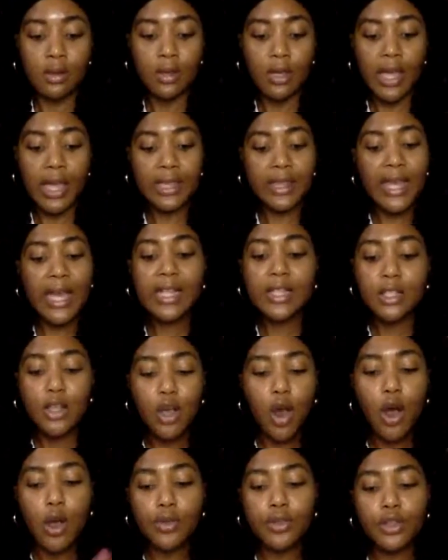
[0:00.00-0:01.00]
And that's
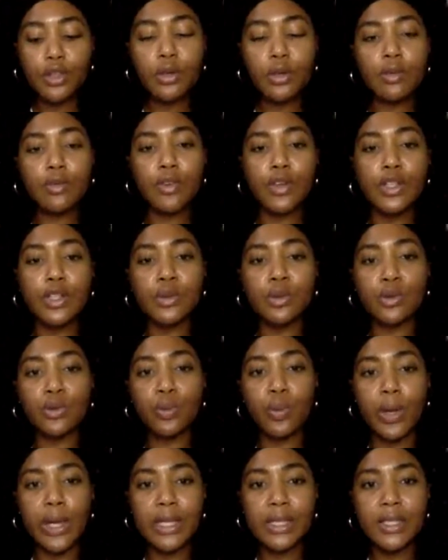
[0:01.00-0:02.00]
all the universe was
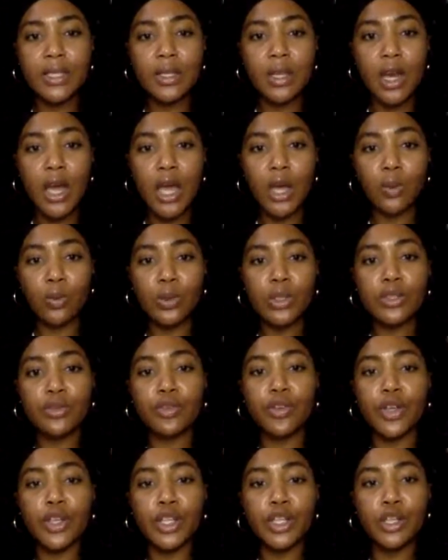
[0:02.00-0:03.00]
waiting on, was
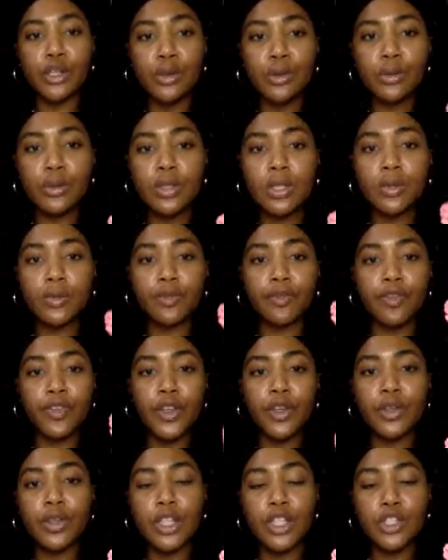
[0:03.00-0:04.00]
for you to
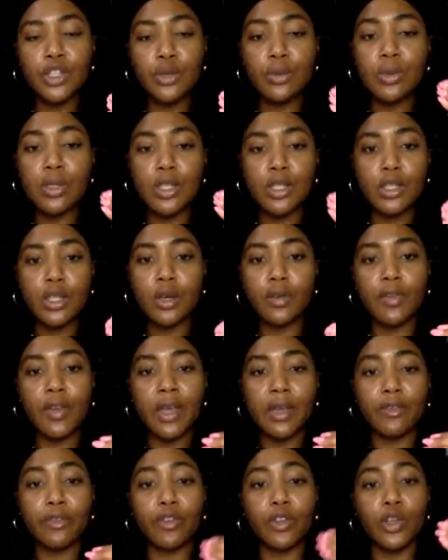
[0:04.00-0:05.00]
feel that you deserve
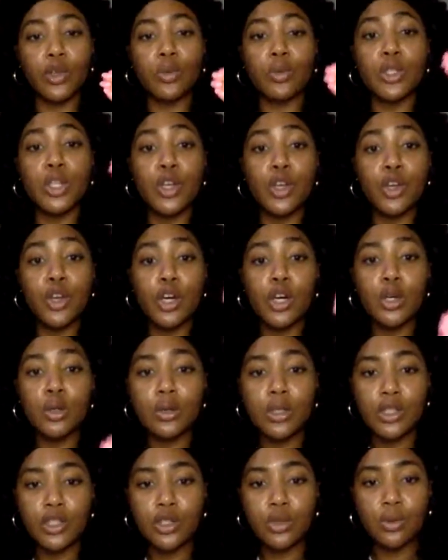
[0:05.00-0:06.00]
it and for you to know
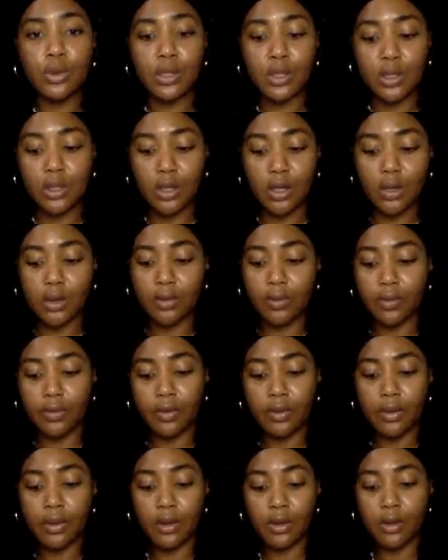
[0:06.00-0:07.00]
that you deserve.
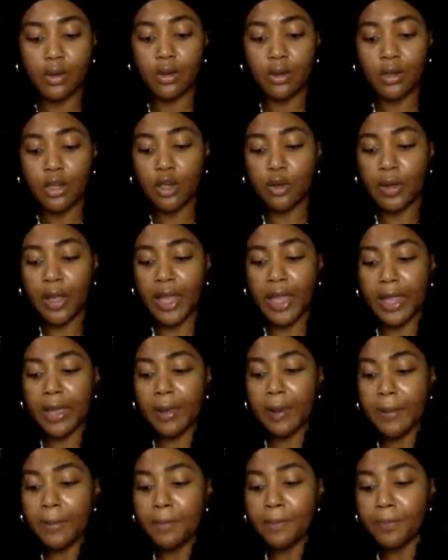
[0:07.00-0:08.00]

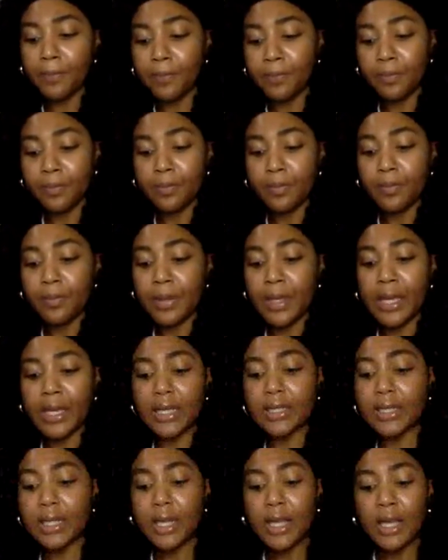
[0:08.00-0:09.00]
Okay?
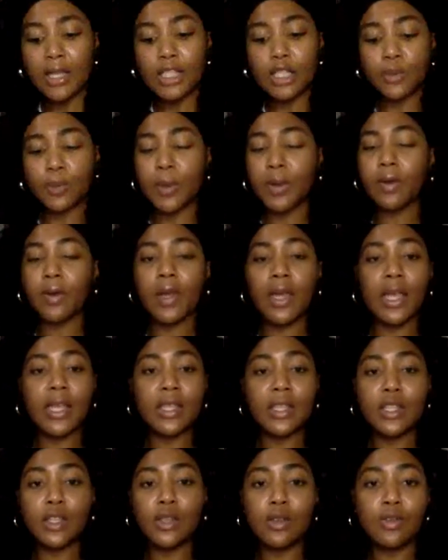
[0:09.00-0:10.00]
Because Spirit
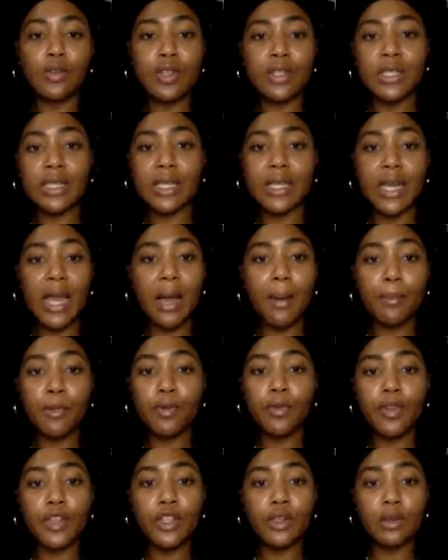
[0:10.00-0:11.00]
and the universe cannot
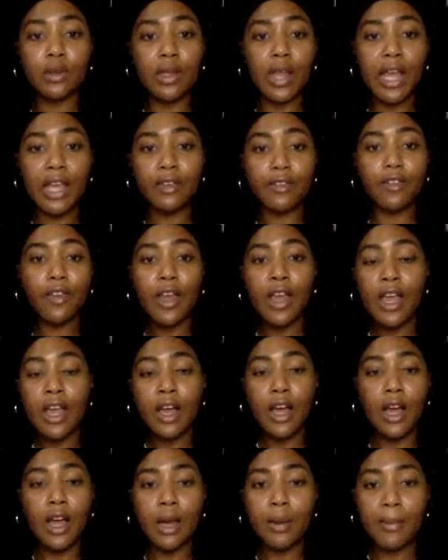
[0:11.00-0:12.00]
move in your life
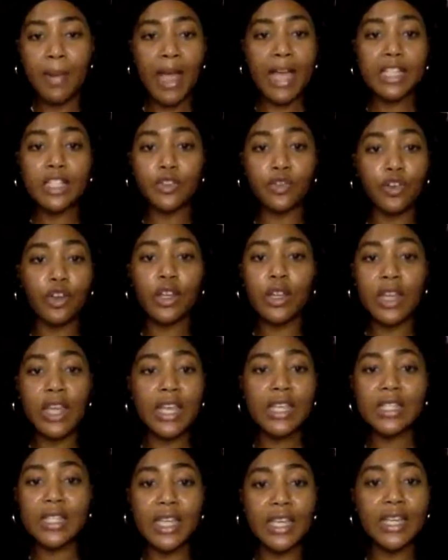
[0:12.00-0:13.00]
as freely
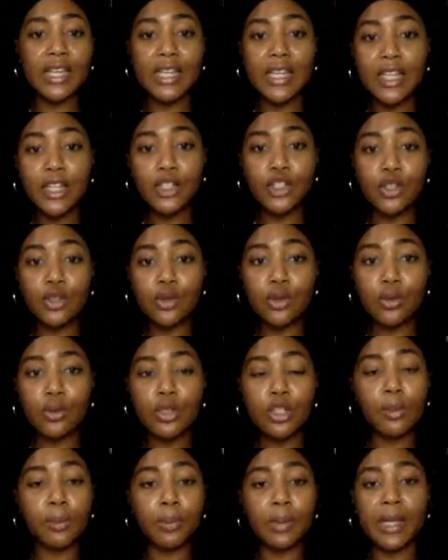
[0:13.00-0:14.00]
as they need to
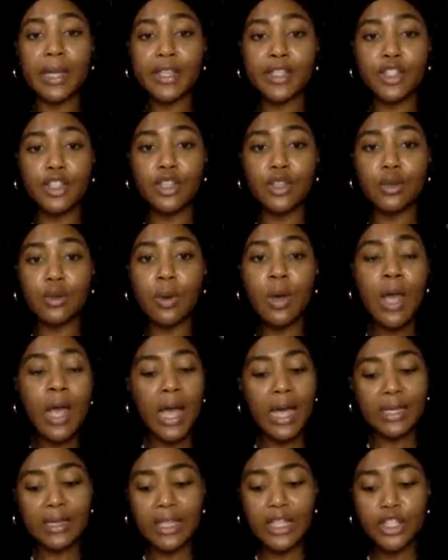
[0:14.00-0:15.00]
bless you
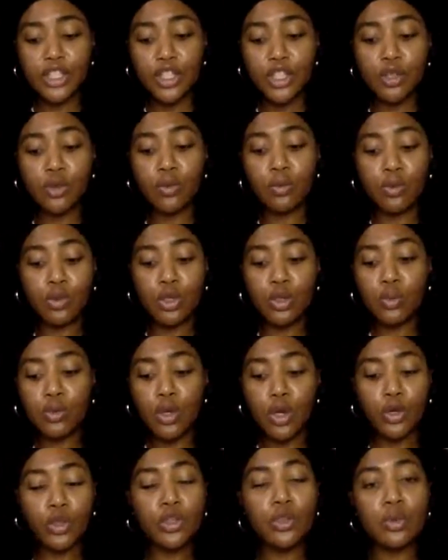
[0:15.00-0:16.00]
unless you
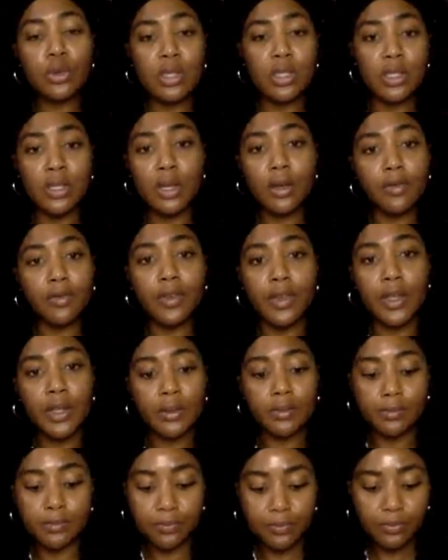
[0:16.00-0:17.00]
know you deserve it.
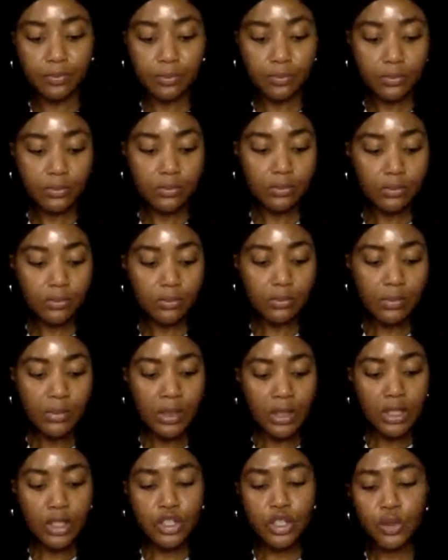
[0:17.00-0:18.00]

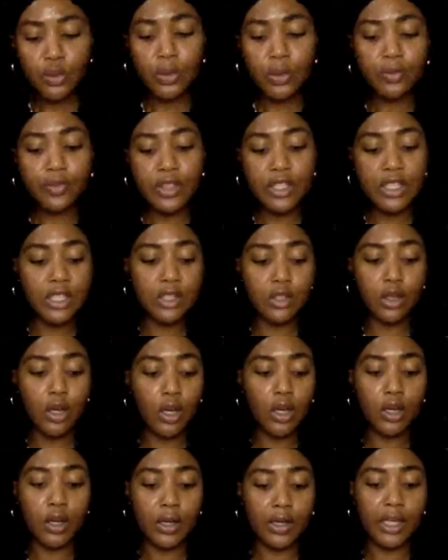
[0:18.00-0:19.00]
So with this
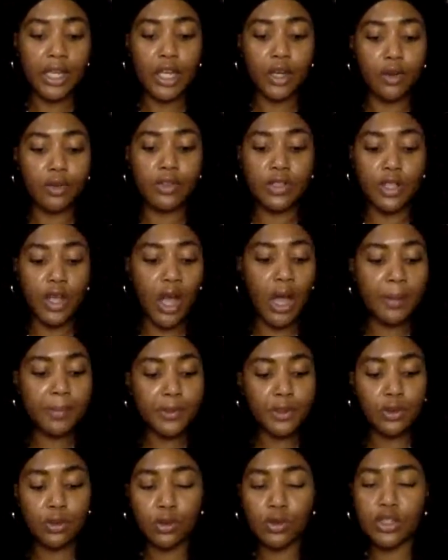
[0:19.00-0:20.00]
star card here is the
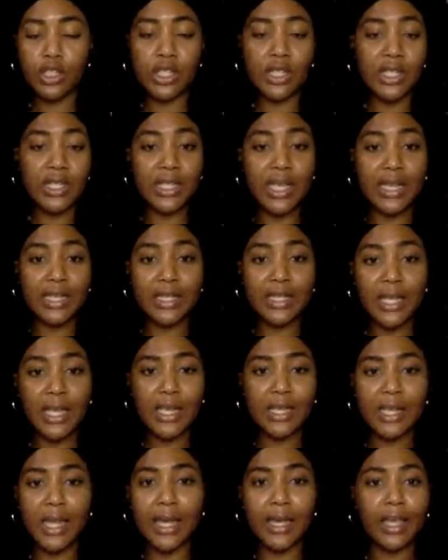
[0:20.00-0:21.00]
obstacle, just as I
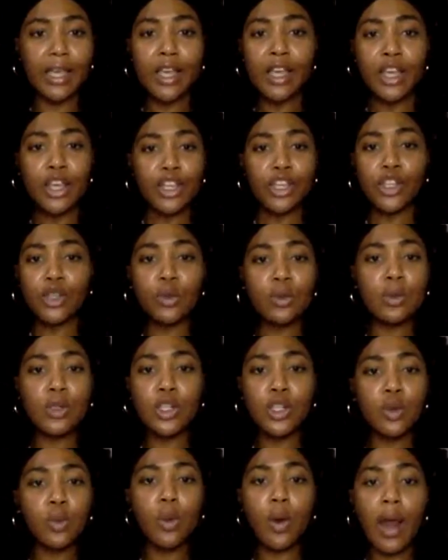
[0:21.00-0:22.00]
said, like
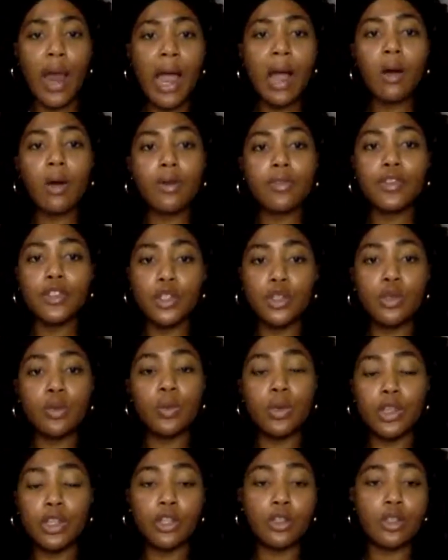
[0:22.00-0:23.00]
you were out of tune
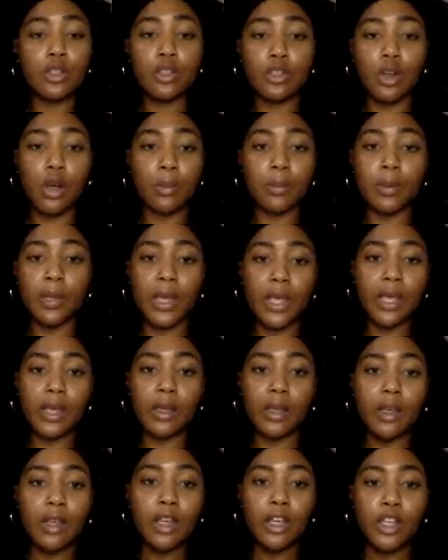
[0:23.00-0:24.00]
with your star player.
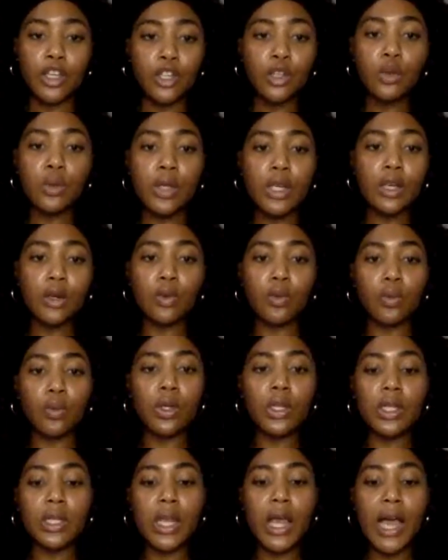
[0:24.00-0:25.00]
You didn't
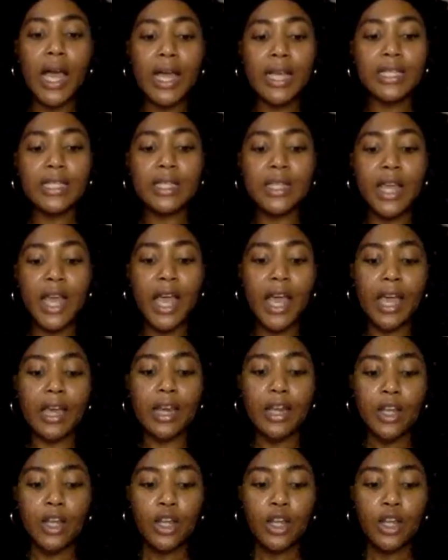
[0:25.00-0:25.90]
realize that